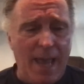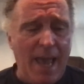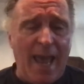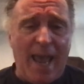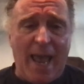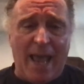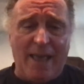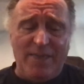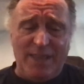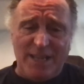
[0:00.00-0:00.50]

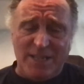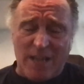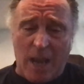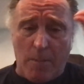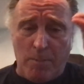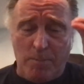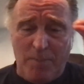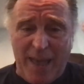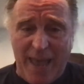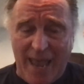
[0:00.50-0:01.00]
And these are
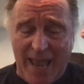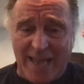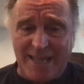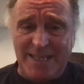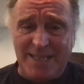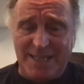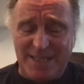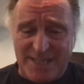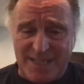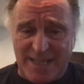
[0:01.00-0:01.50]
Penn
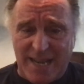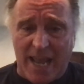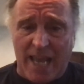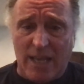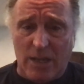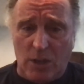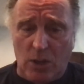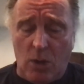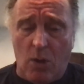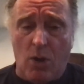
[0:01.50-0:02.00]

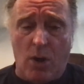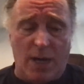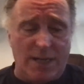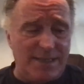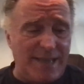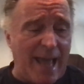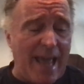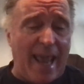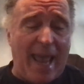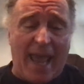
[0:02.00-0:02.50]
State laws.
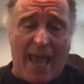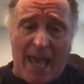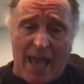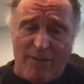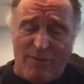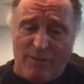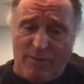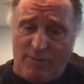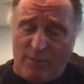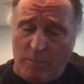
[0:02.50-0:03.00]
I have
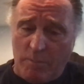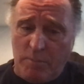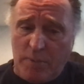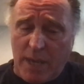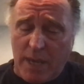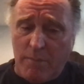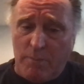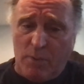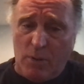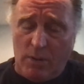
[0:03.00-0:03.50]
it from
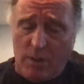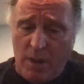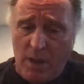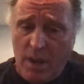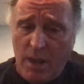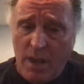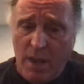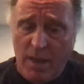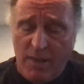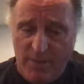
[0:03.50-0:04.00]
people
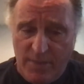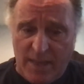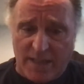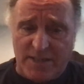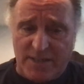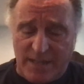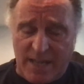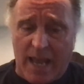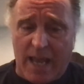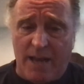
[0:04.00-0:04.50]
that
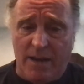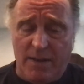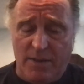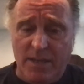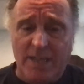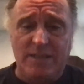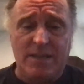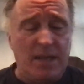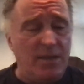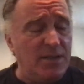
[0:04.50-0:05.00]
said
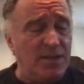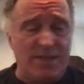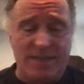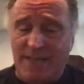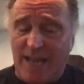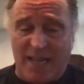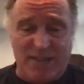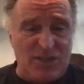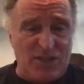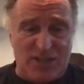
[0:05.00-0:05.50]
these, this is
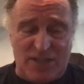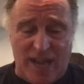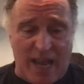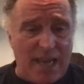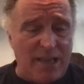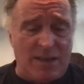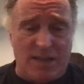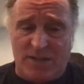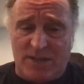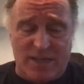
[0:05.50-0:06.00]
not
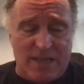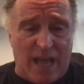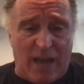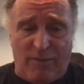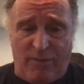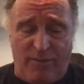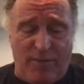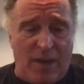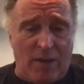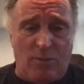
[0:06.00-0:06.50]
state, this is not
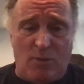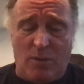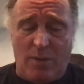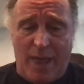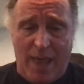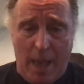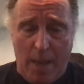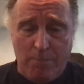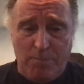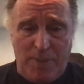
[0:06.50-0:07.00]
federal.
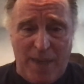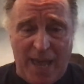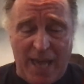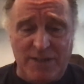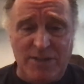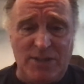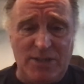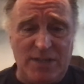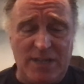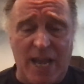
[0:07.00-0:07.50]
Penn
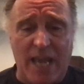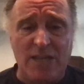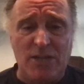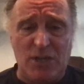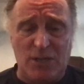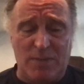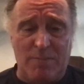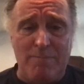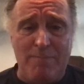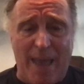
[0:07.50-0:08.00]
State
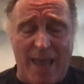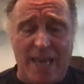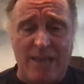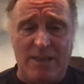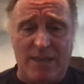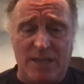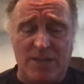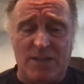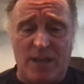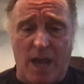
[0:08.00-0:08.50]
just made
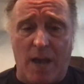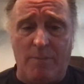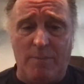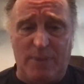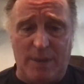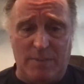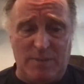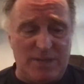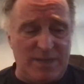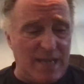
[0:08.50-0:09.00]
this up
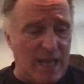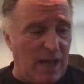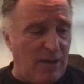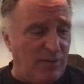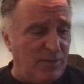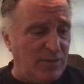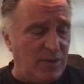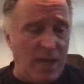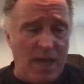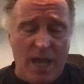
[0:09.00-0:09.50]

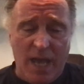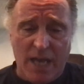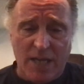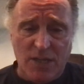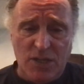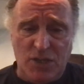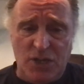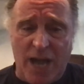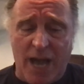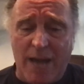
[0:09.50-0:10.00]
themselves.
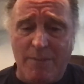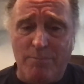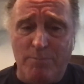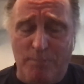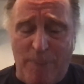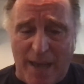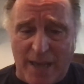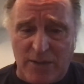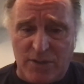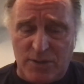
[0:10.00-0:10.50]
John
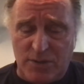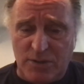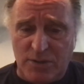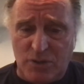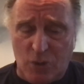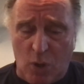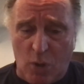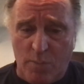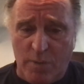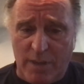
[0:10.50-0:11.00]
Bexler
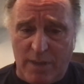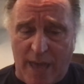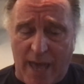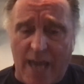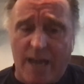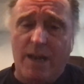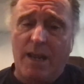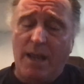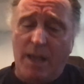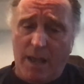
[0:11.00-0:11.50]
told me
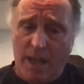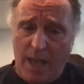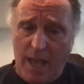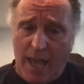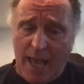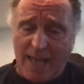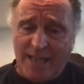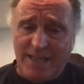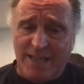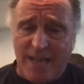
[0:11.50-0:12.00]
that,
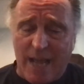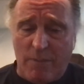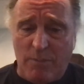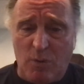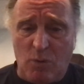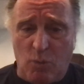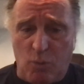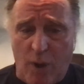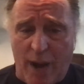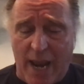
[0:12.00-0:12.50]
and Deb
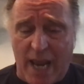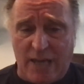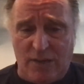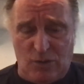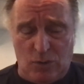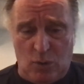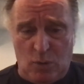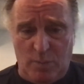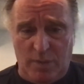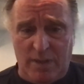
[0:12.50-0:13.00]
Gray
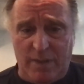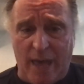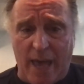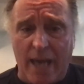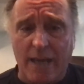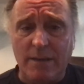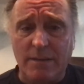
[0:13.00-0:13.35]
told me that.